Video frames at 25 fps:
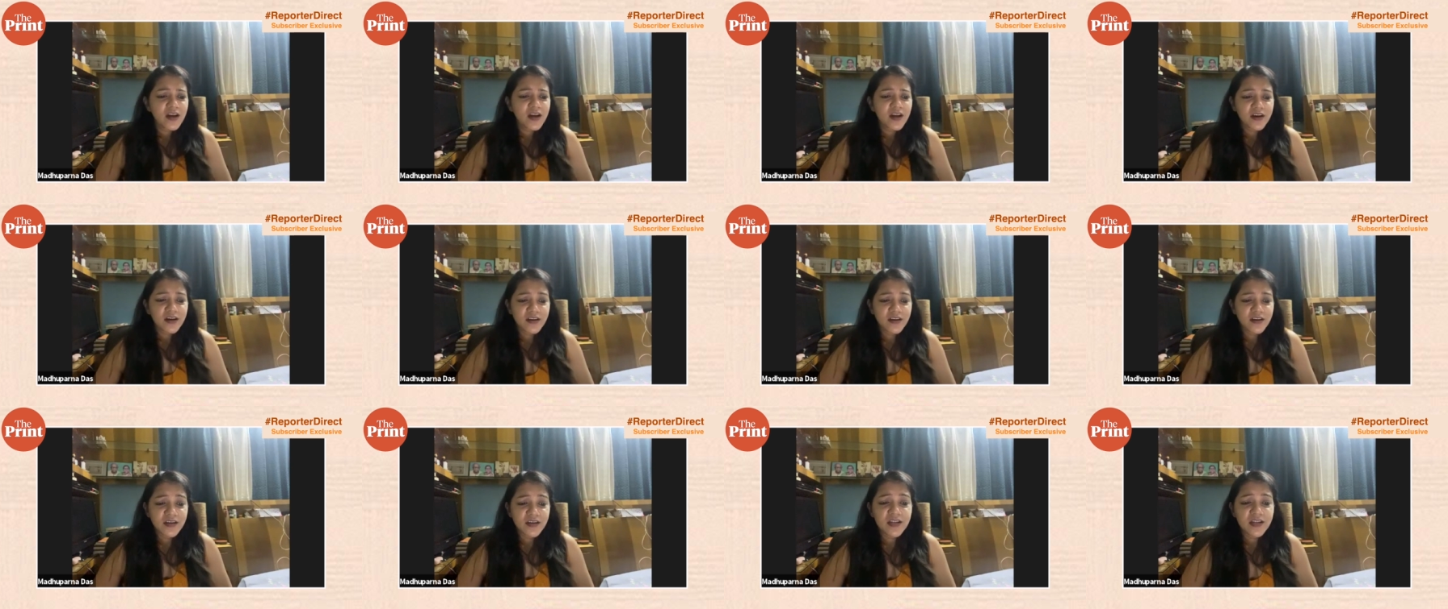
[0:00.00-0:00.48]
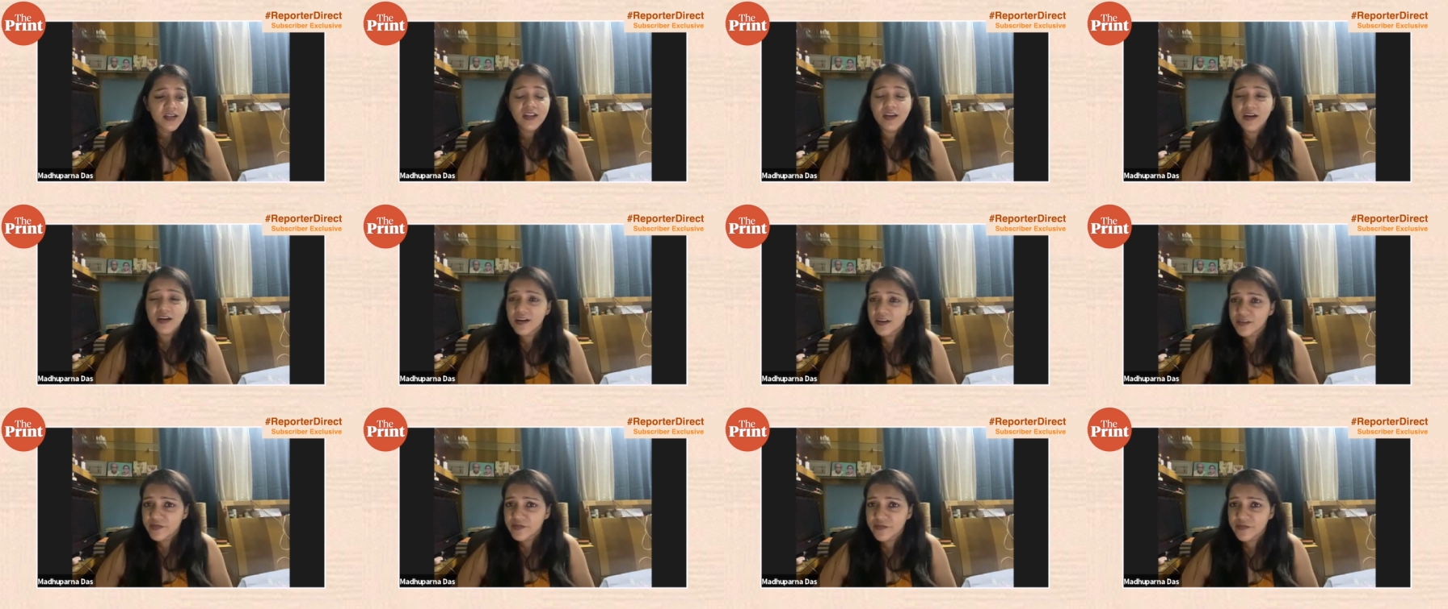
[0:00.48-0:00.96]
uh,
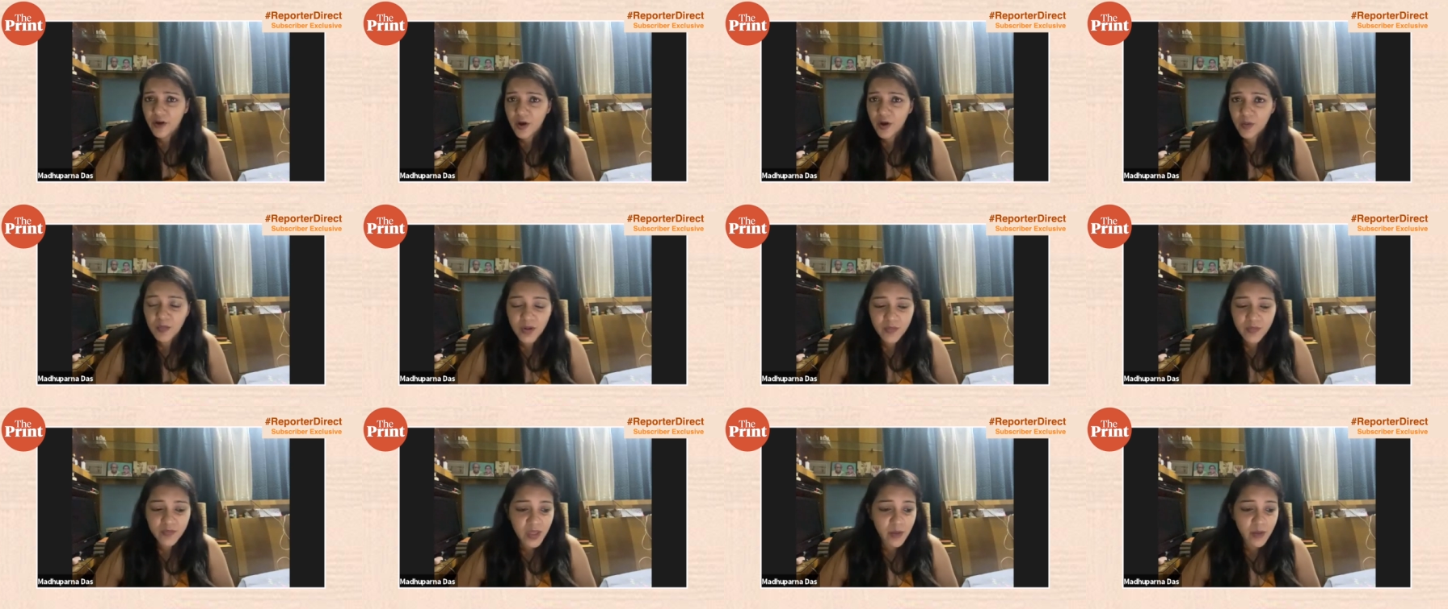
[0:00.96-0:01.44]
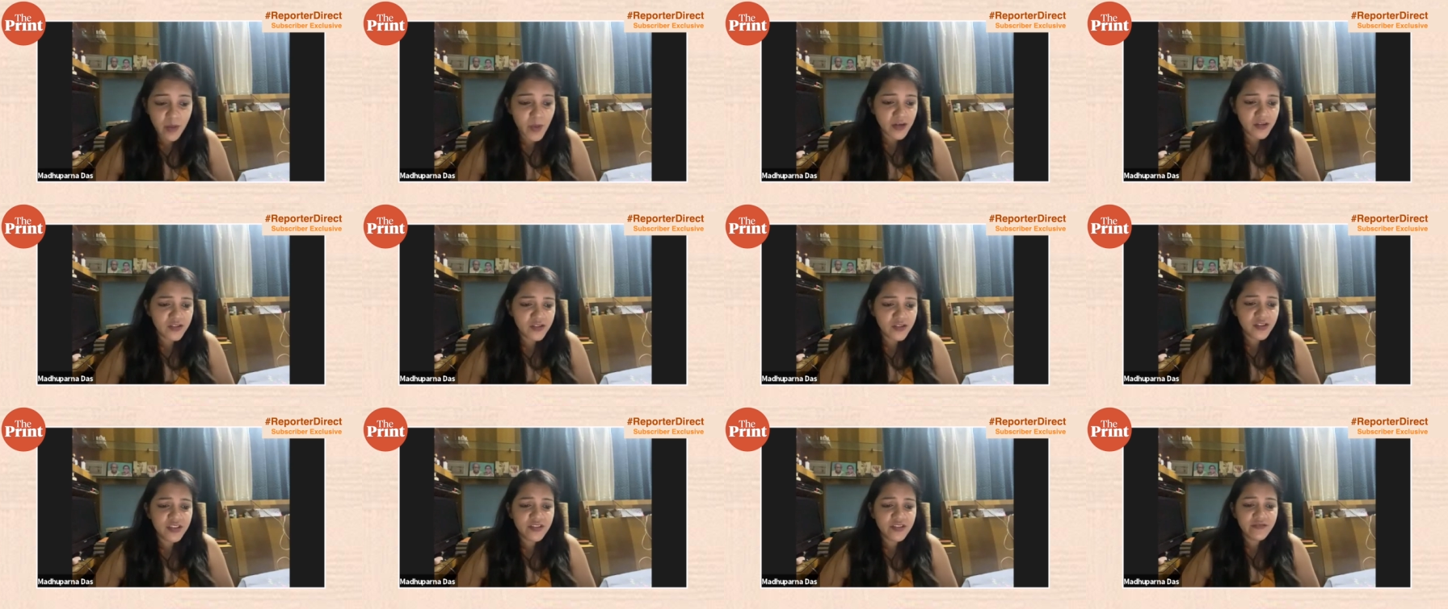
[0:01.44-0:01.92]
learn from mamata
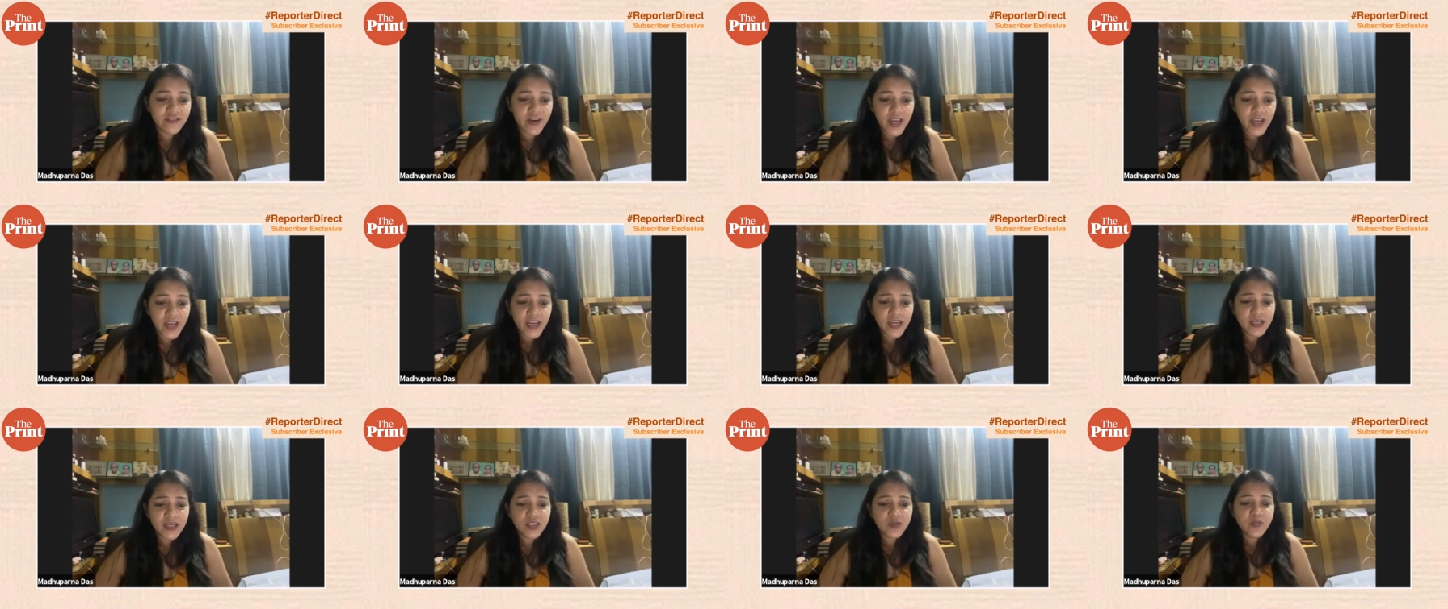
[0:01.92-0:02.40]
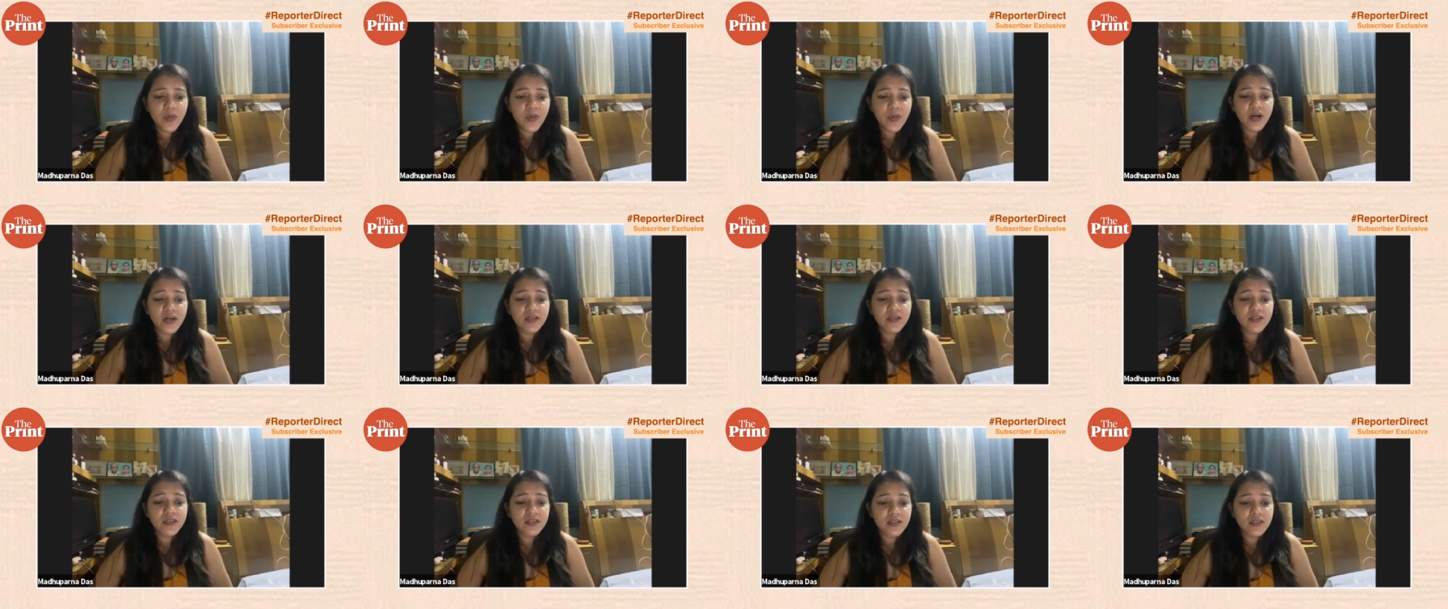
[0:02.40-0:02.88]
banerjee's fight
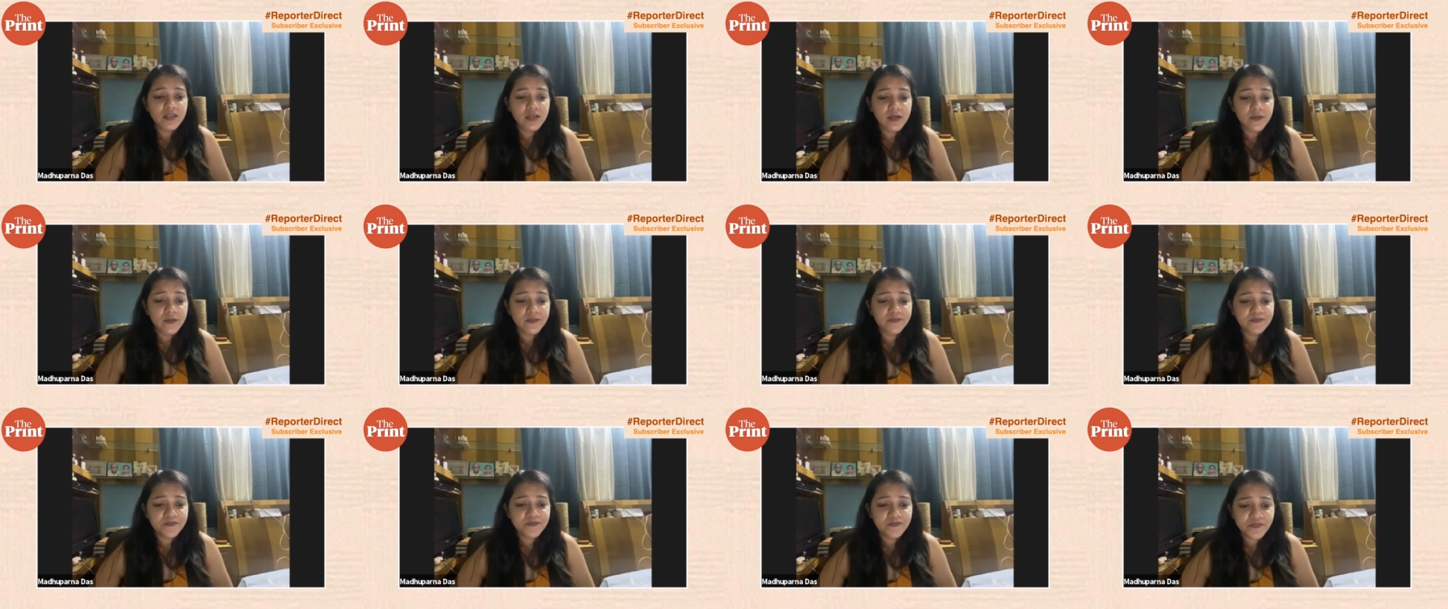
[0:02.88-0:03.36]
but um,